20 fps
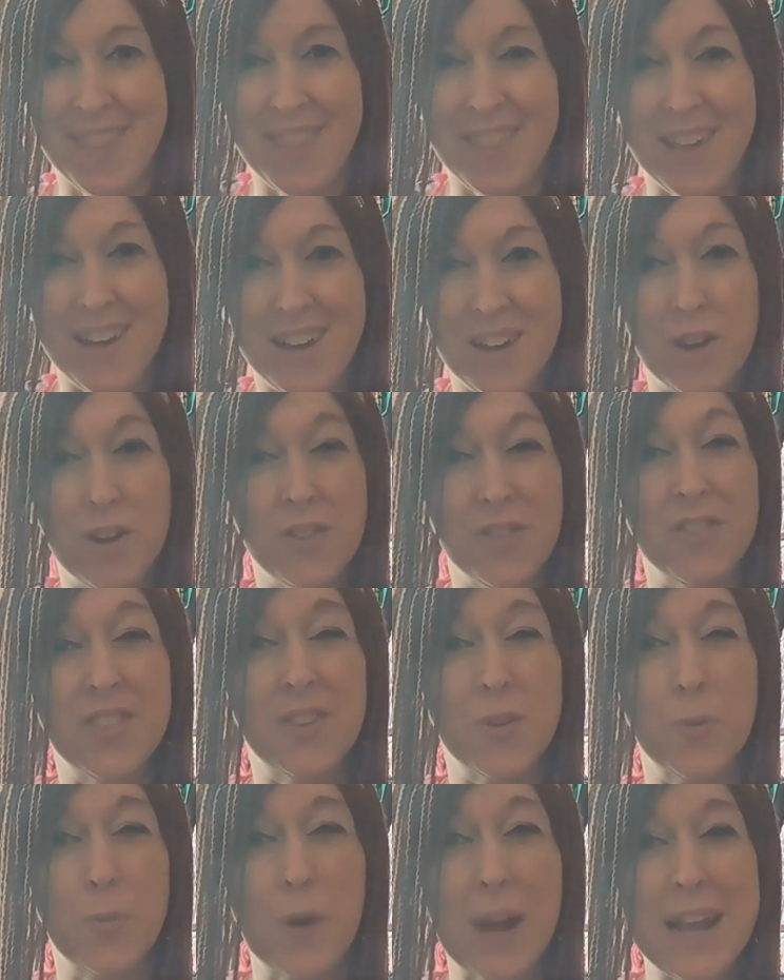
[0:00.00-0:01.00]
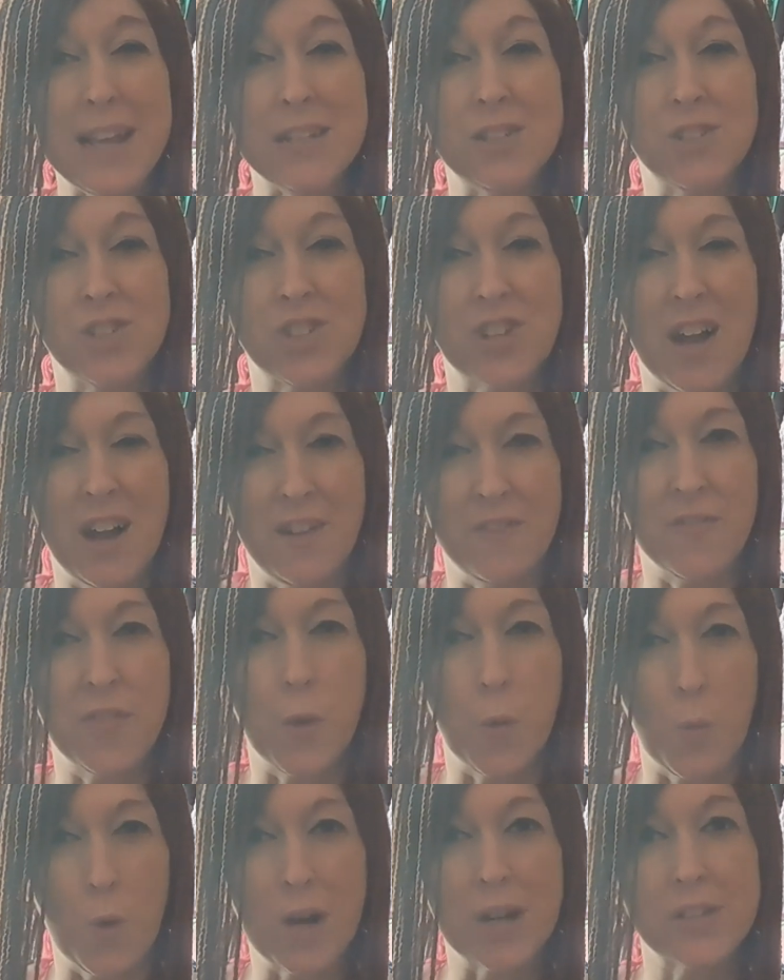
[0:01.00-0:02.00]
the range of
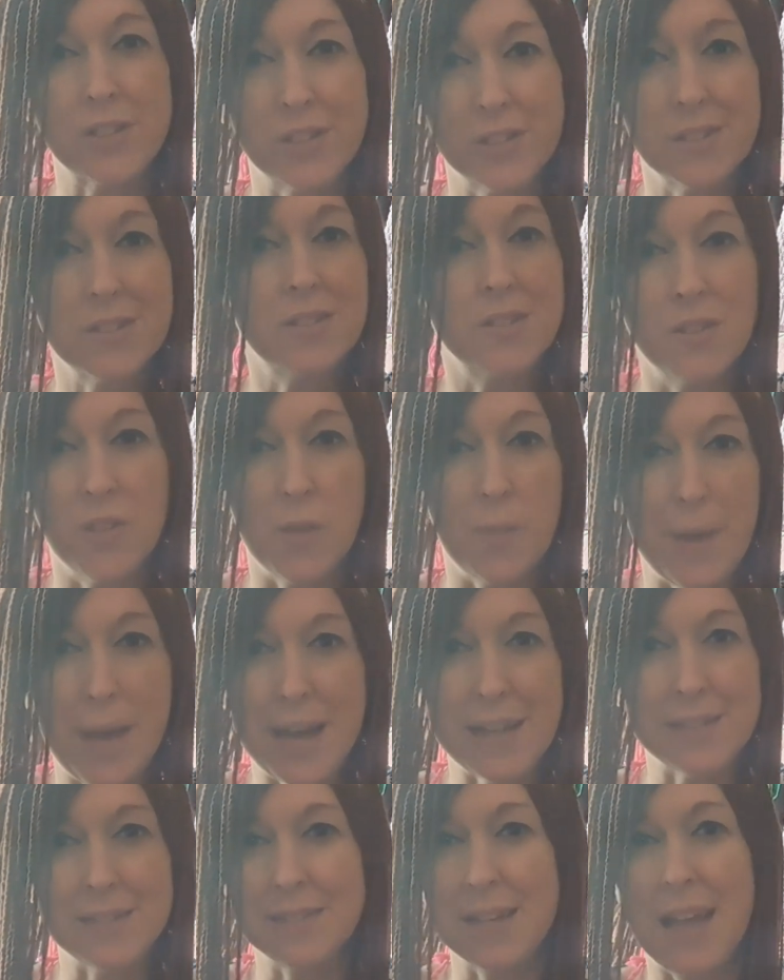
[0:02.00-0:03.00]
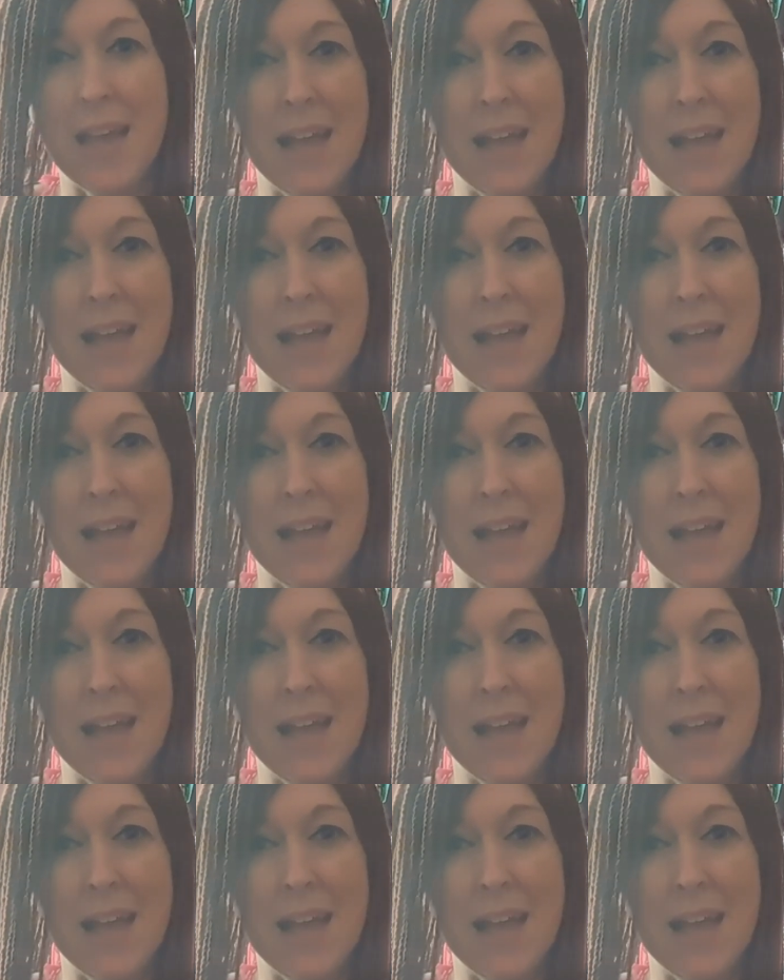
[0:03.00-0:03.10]
the worst to the best,